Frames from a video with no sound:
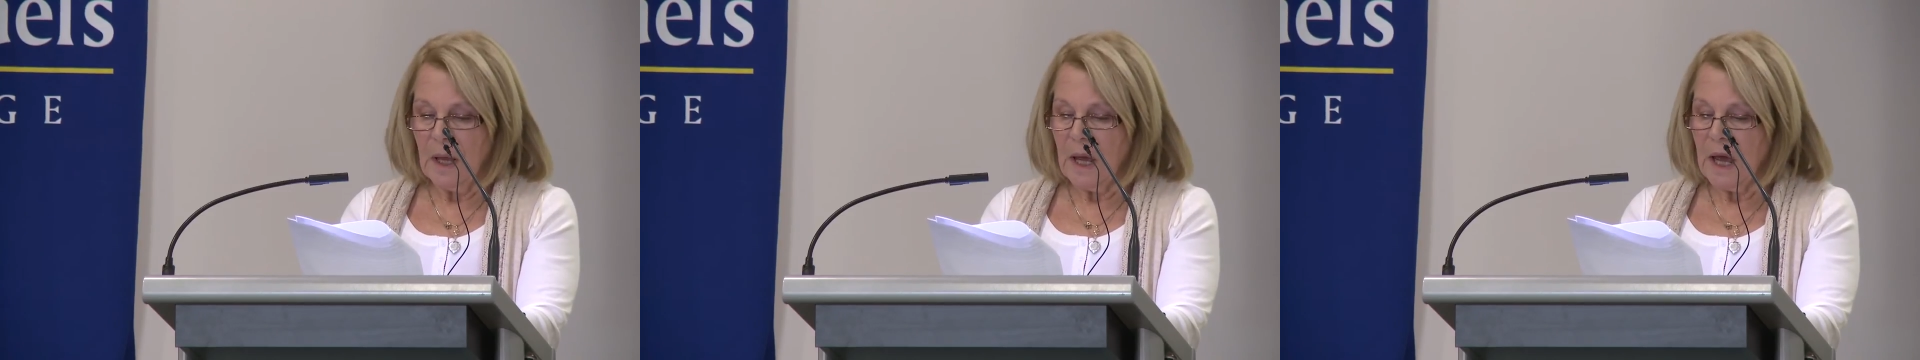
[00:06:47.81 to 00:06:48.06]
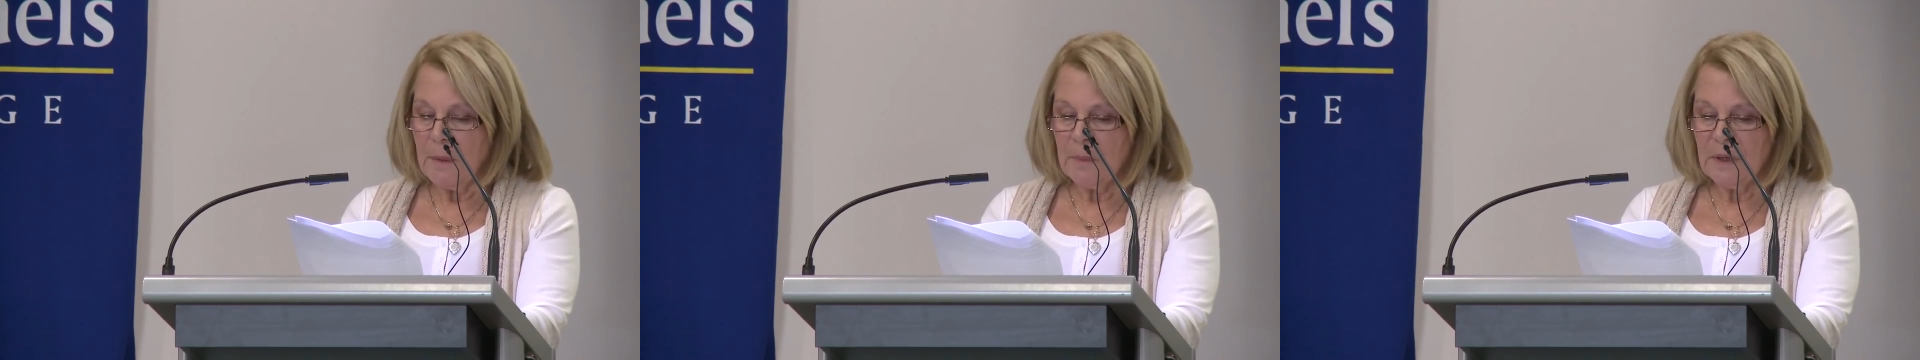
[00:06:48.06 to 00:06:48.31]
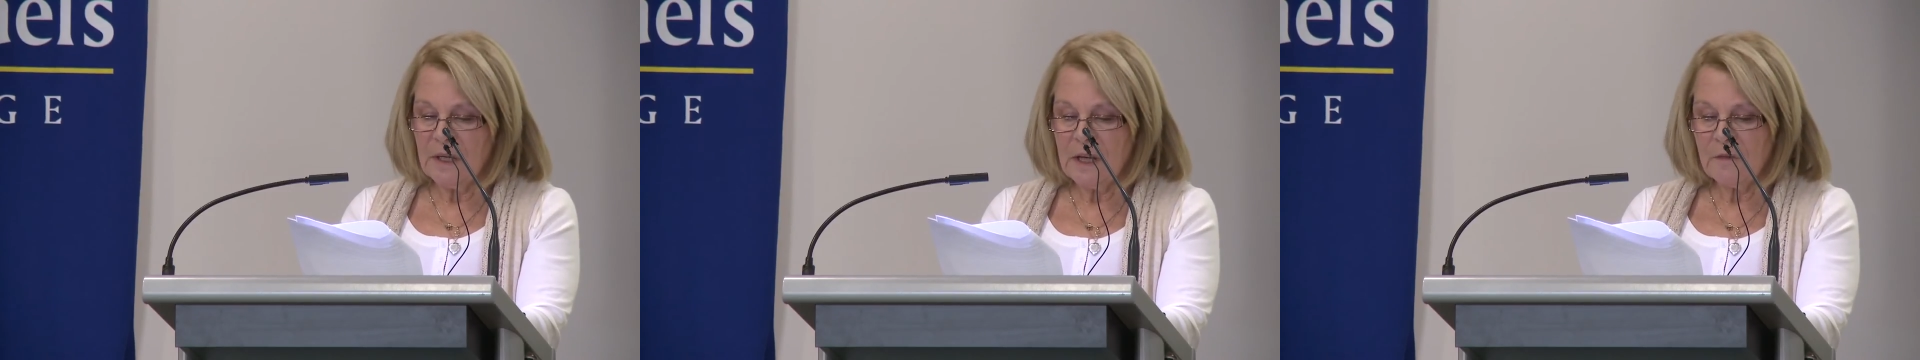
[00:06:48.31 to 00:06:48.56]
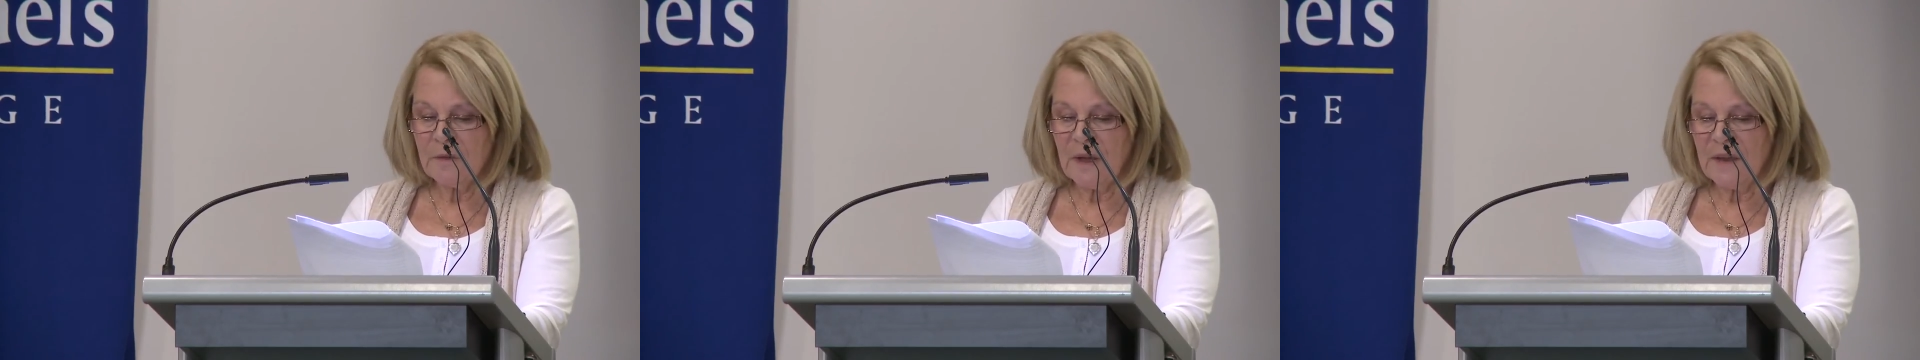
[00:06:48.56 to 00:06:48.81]
I
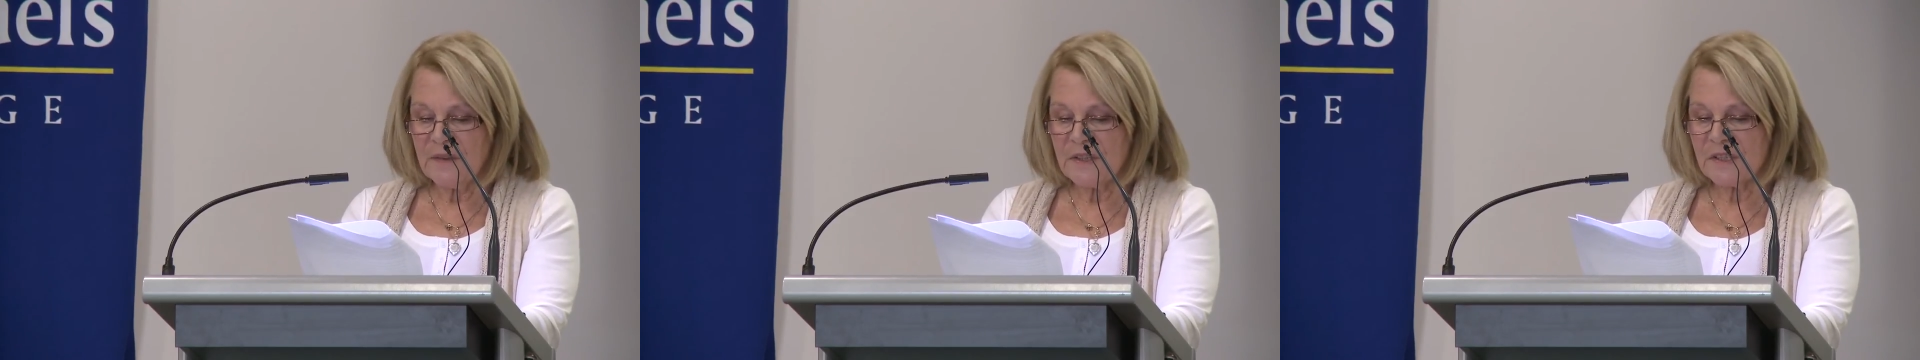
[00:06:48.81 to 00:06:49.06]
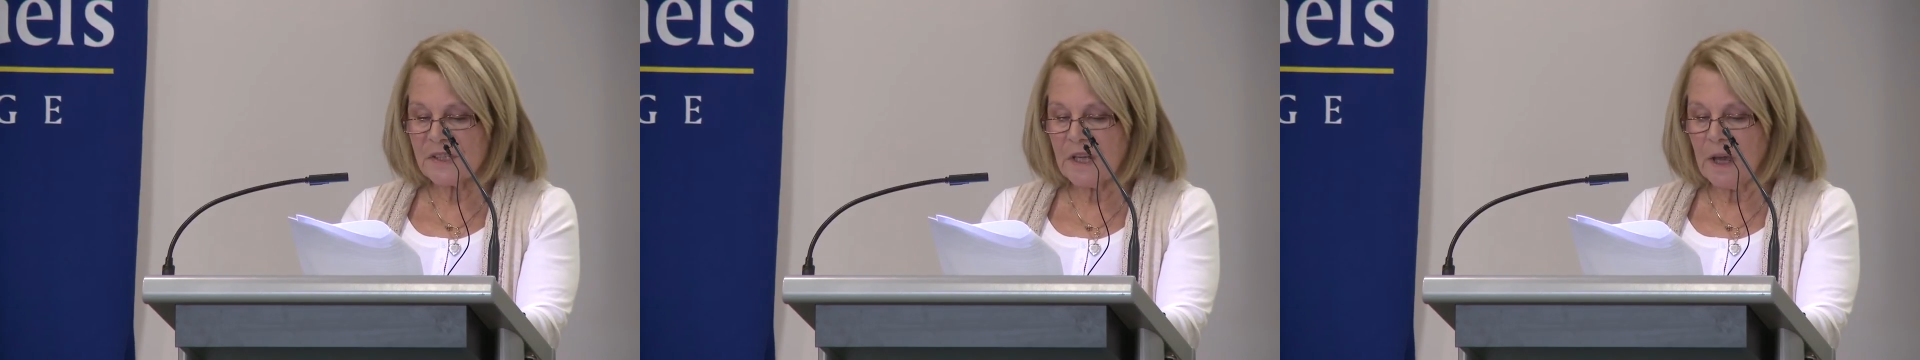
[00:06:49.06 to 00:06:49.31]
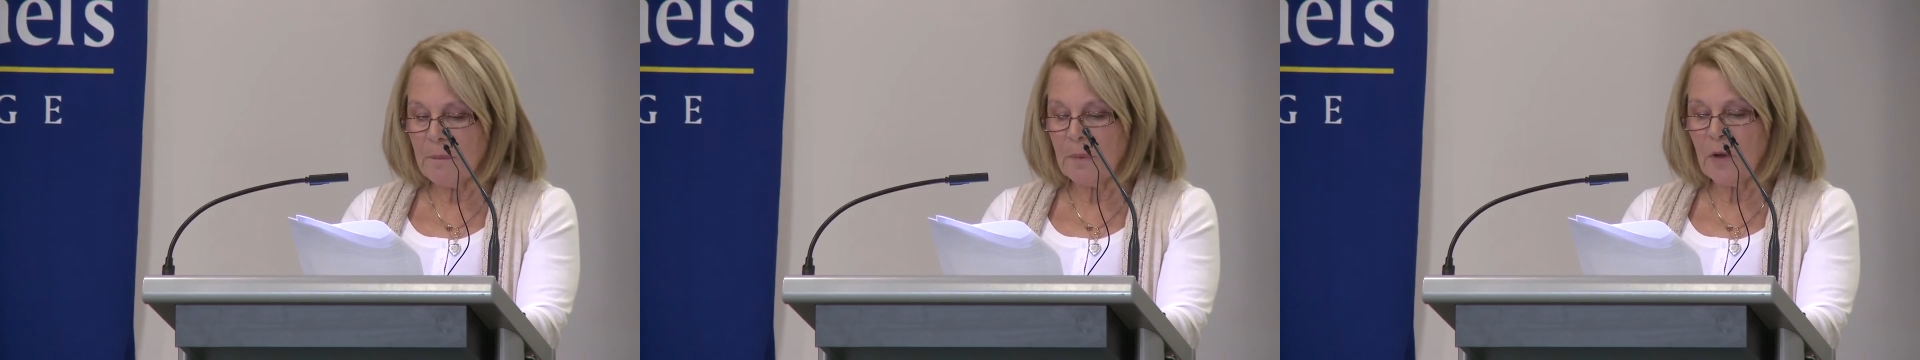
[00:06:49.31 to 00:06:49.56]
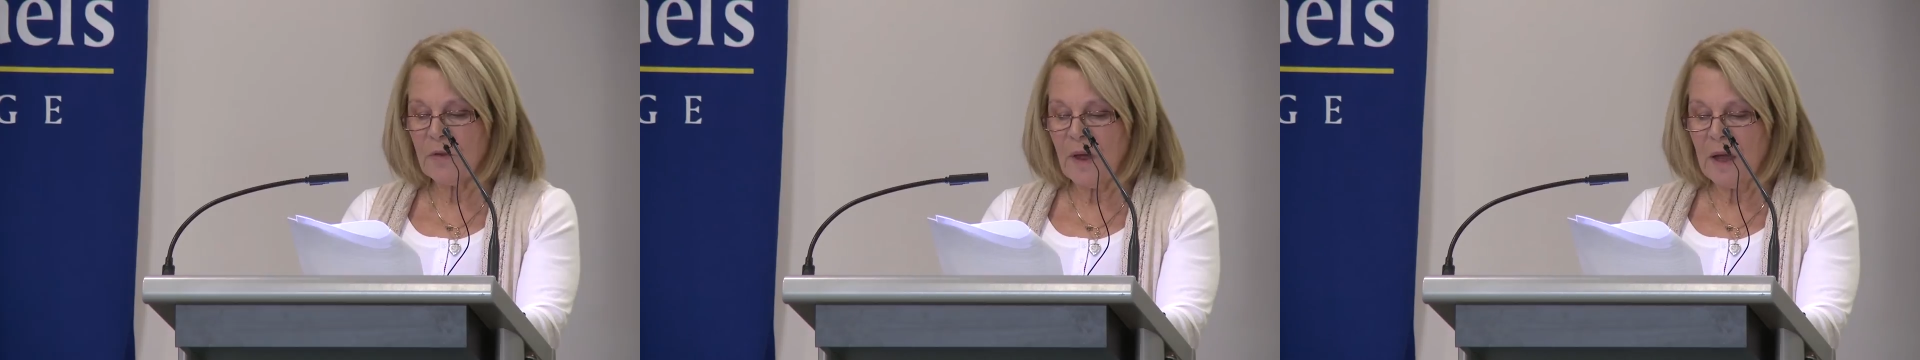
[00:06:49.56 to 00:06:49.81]
believe at this time
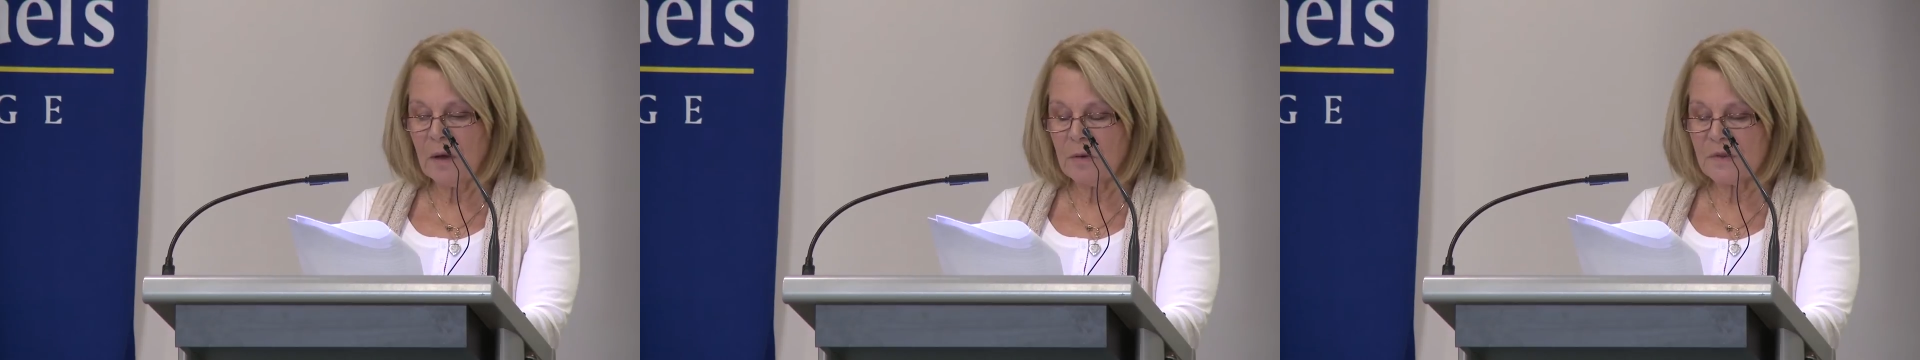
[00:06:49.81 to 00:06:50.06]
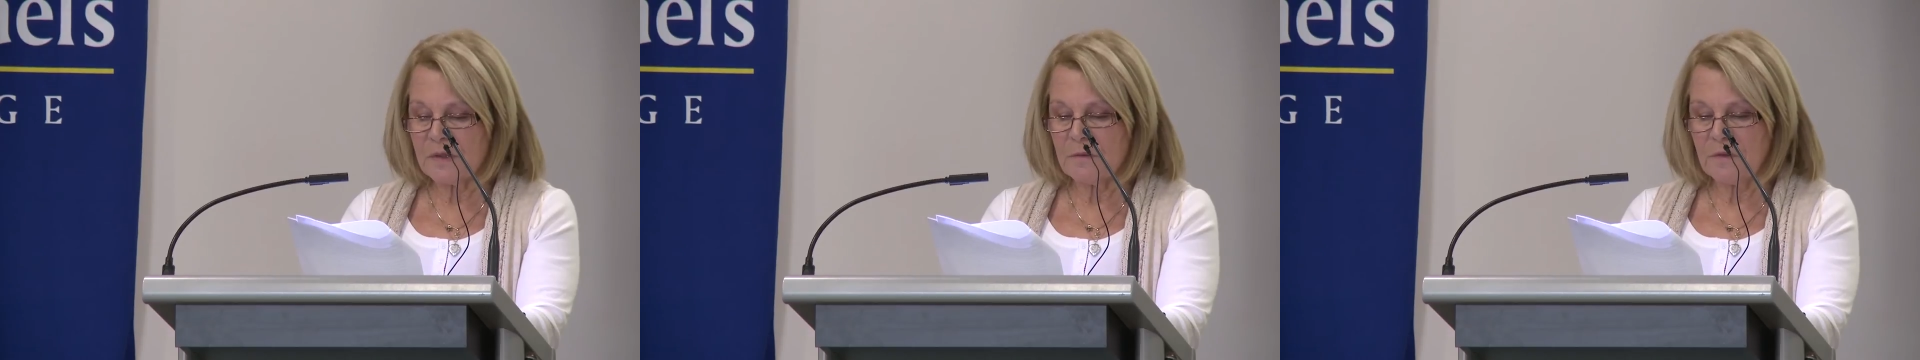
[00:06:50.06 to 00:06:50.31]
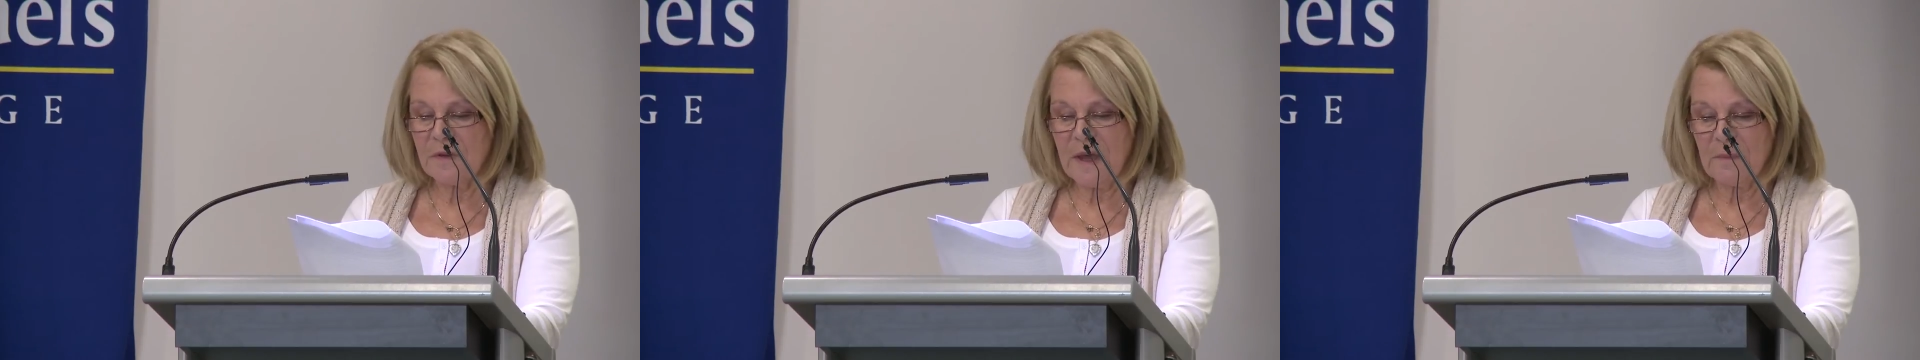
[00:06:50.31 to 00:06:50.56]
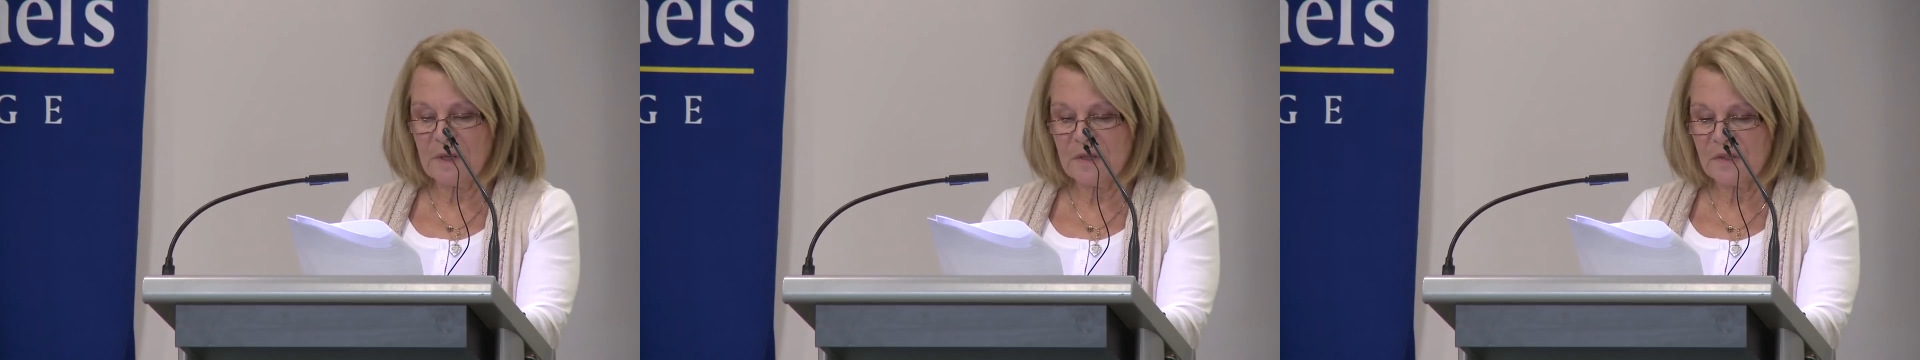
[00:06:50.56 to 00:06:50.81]
both uncles and
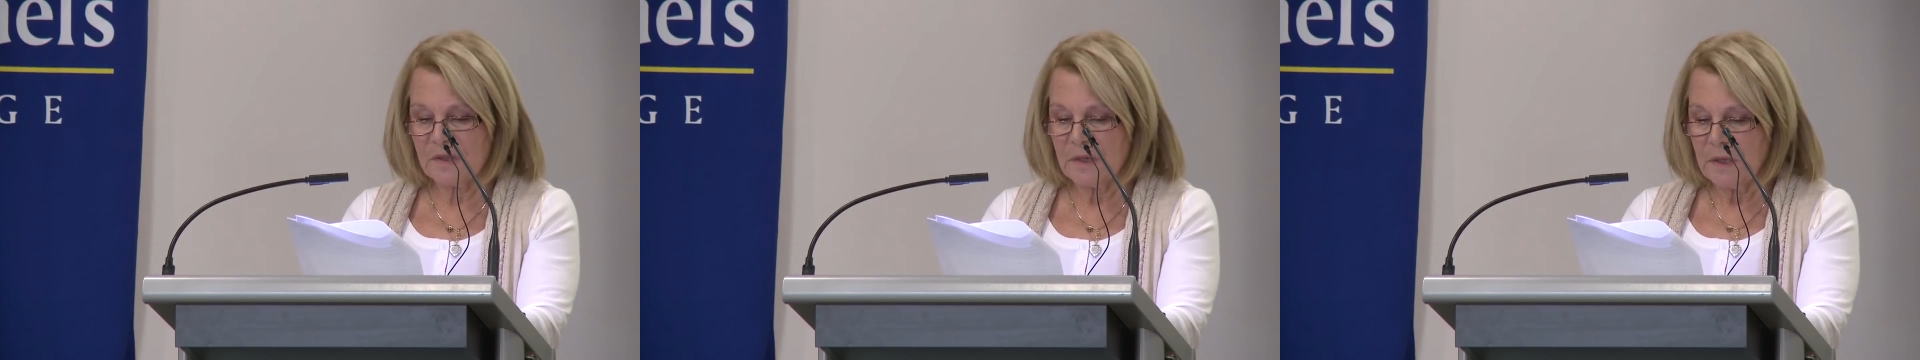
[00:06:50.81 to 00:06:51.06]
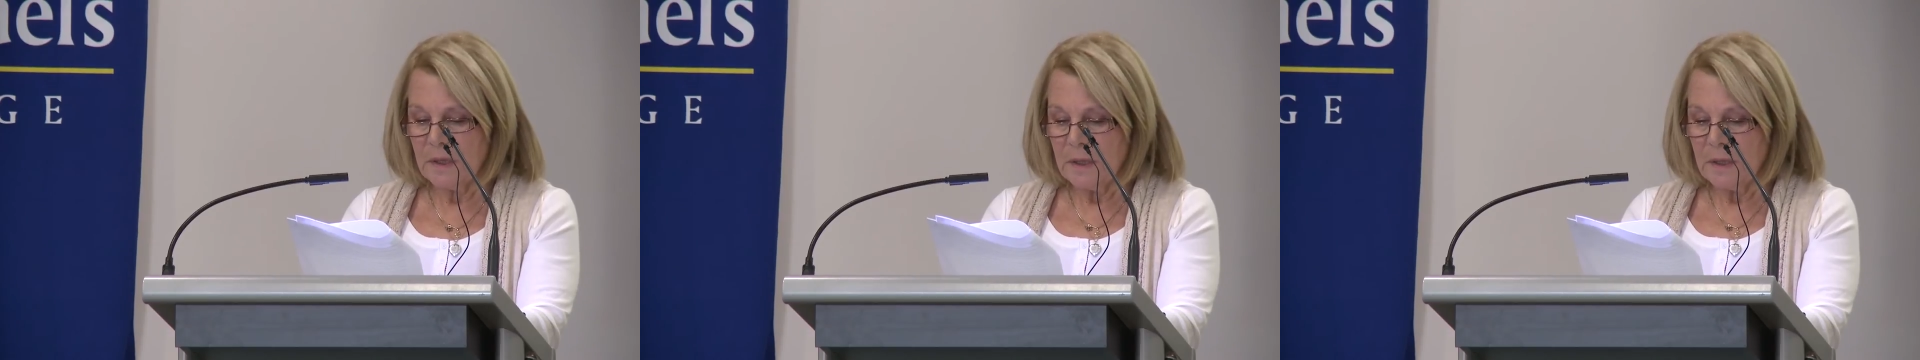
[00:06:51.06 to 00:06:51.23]
families